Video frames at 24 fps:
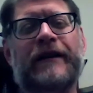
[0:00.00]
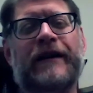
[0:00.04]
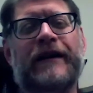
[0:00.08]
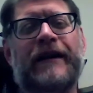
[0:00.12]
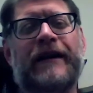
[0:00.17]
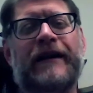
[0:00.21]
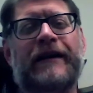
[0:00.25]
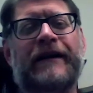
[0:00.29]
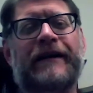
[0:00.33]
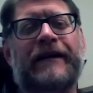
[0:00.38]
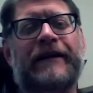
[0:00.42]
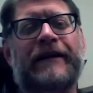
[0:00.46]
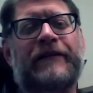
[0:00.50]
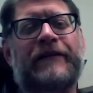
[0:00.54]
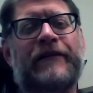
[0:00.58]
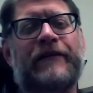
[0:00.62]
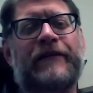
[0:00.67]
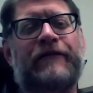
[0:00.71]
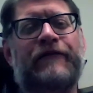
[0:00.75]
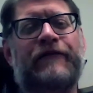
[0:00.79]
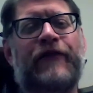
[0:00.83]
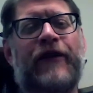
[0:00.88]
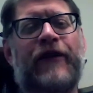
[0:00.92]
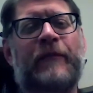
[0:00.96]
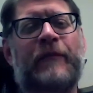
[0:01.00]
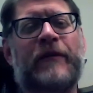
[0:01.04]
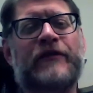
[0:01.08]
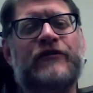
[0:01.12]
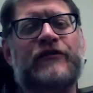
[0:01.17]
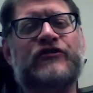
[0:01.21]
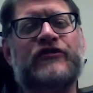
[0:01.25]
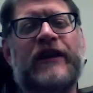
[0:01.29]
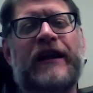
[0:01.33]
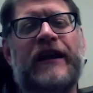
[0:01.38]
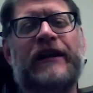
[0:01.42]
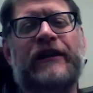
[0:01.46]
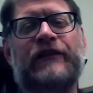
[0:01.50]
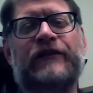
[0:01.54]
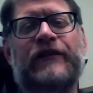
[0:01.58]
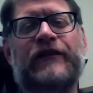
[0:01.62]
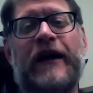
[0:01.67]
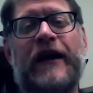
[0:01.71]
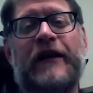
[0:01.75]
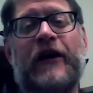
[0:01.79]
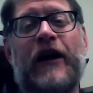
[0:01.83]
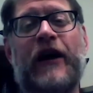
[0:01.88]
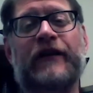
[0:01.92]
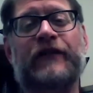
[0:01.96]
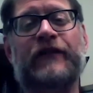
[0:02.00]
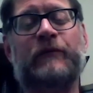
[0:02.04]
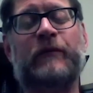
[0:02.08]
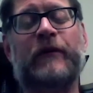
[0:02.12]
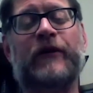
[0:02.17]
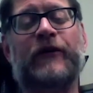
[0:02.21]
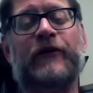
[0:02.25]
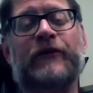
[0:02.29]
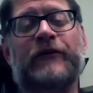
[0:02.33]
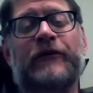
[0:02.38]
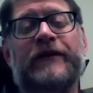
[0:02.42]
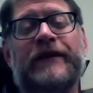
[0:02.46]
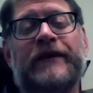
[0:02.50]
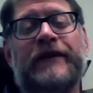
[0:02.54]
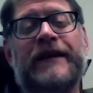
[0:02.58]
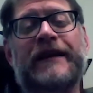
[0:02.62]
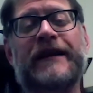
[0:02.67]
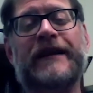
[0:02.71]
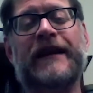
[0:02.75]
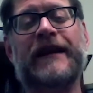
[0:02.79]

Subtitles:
from that hospital.